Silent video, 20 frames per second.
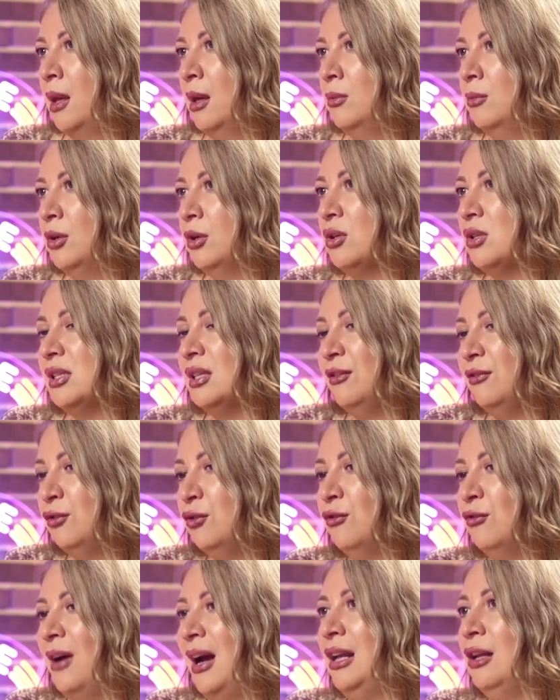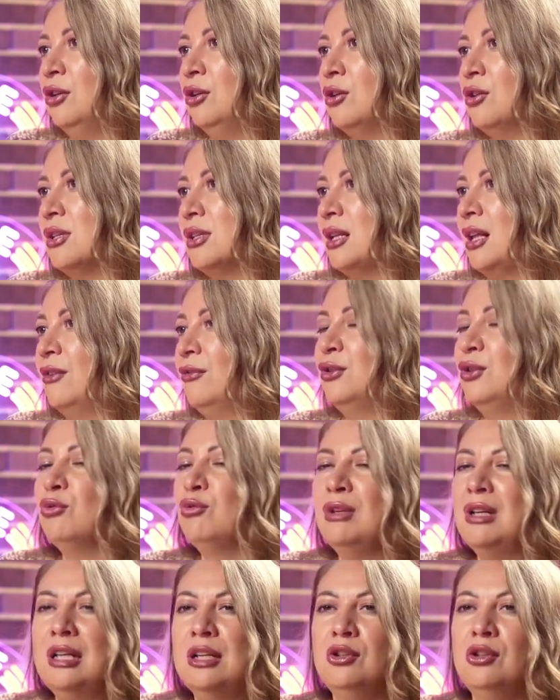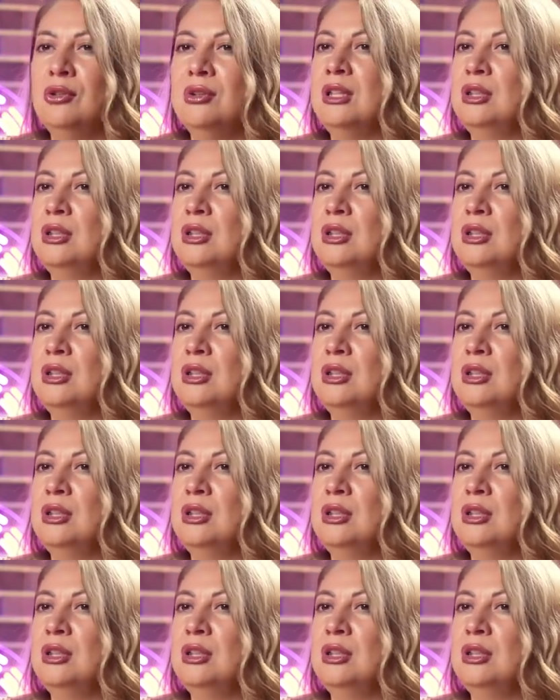Because if you value yourself, you really don't